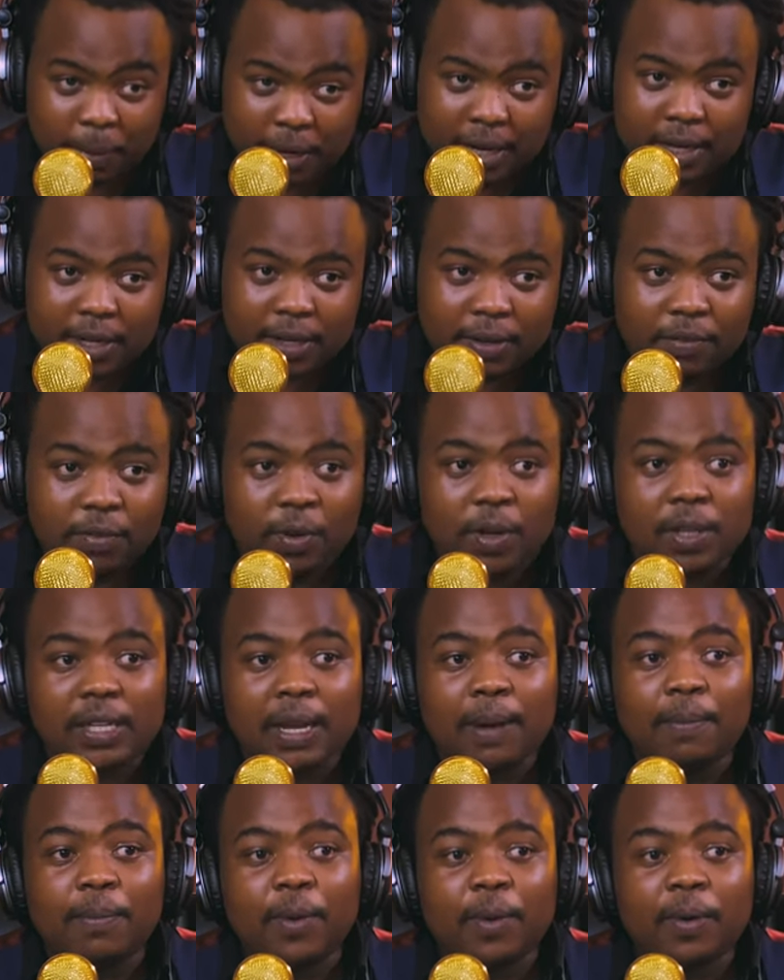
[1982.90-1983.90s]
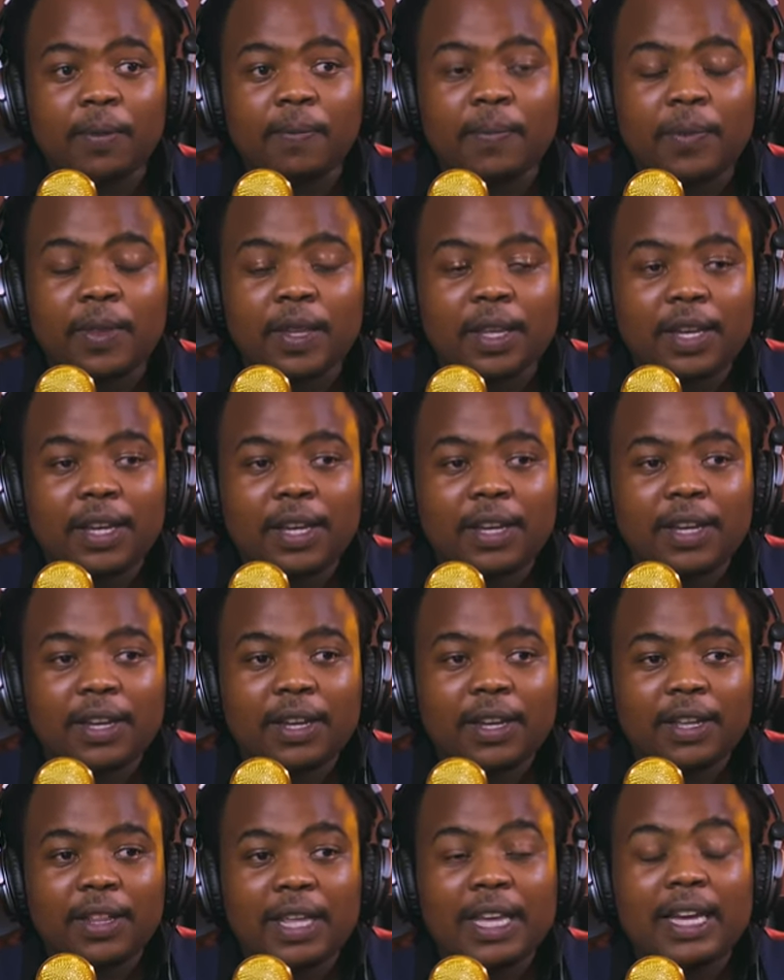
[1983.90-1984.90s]
Japan, for, mm-hmm, example,
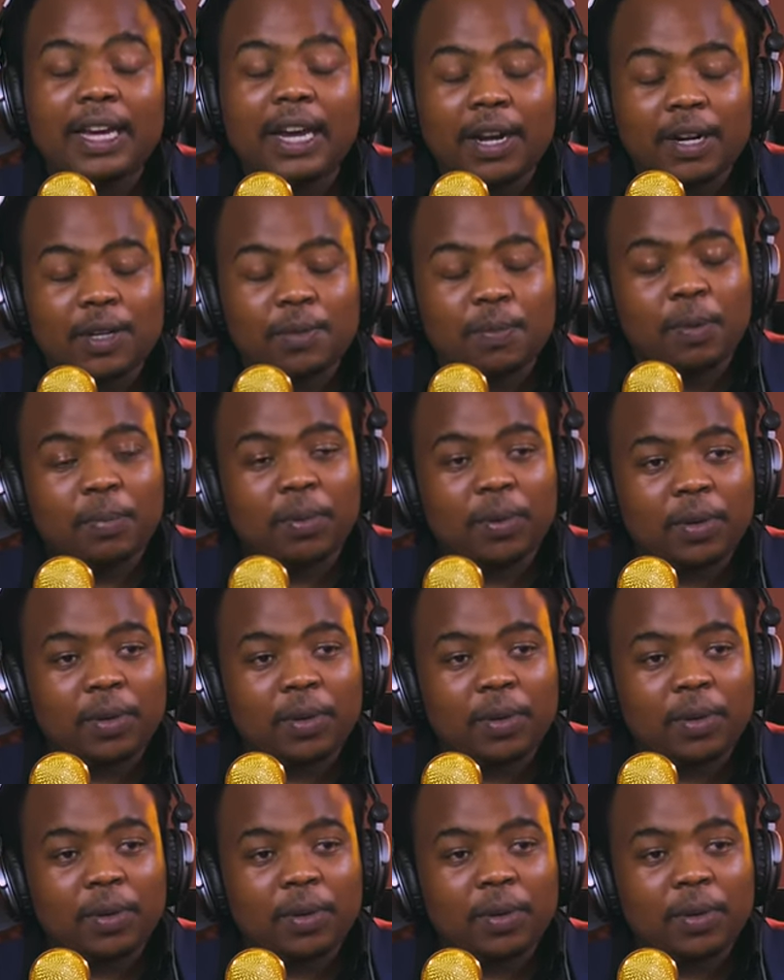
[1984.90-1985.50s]
they encourage